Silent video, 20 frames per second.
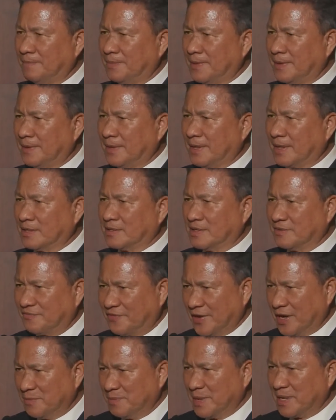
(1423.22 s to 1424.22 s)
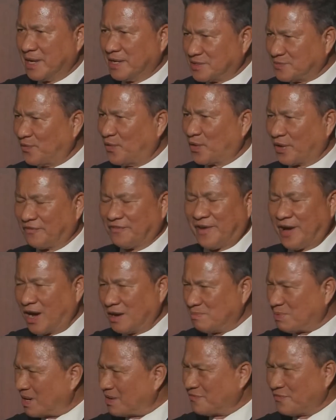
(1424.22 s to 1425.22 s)
You know, the Philippines has
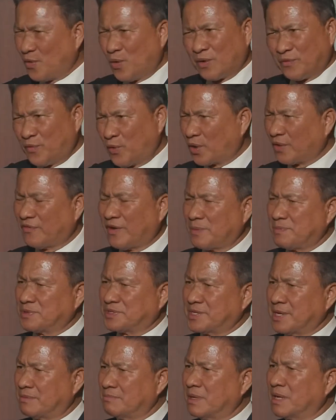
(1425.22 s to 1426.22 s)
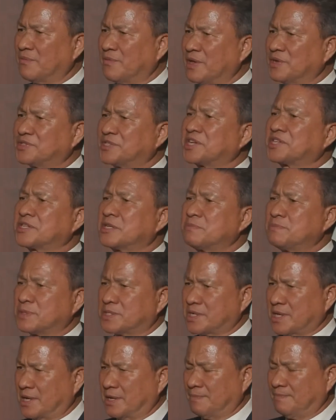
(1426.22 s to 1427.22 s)
45, right, 4, 45%, but it will be
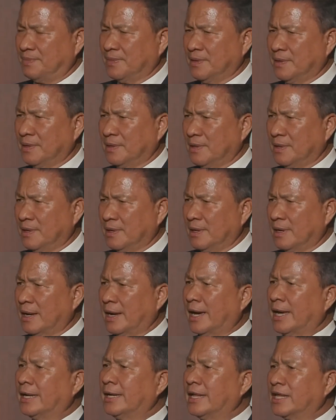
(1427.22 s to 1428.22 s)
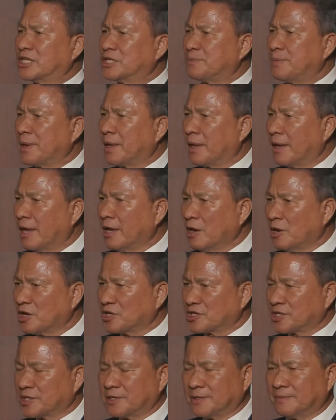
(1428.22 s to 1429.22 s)
60%. And they speak
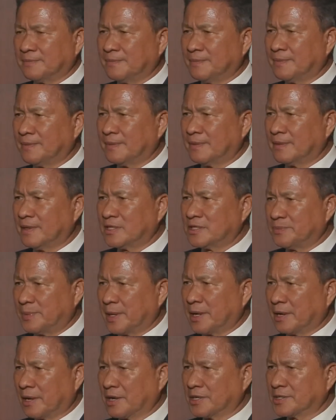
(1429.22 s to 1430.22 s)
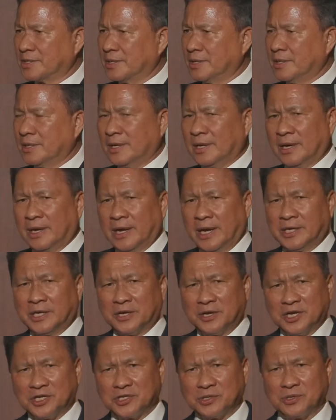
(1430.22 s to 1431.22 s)
English. They speak English. In
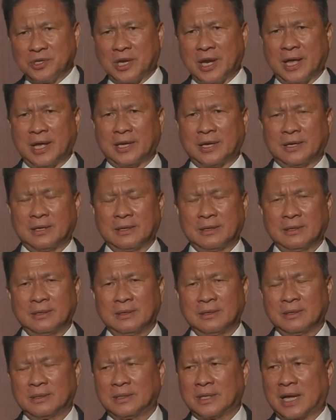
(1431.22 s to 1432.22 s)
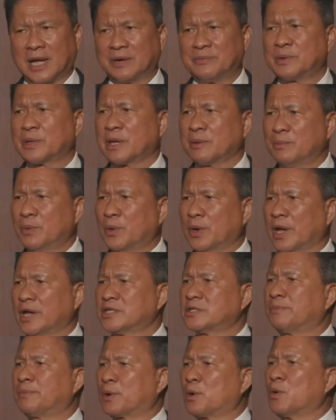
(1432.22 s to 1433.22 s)
addition to that, the government of Cambodia
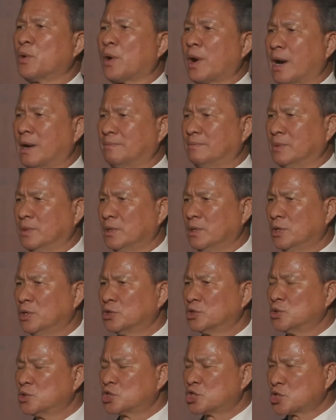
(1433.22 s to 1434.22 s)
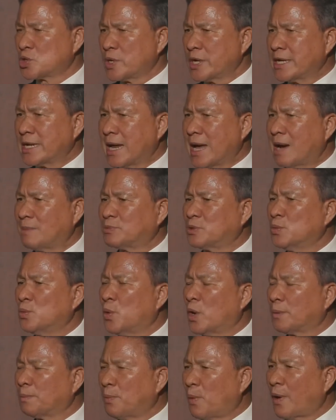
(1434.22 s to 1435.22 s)
has a program to train up to
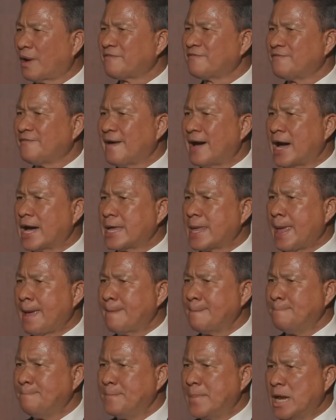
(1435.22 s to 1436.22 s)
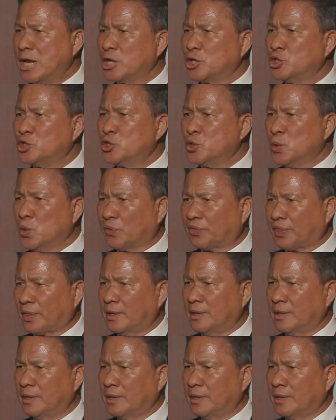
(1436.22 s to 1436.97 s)
1.5 million youth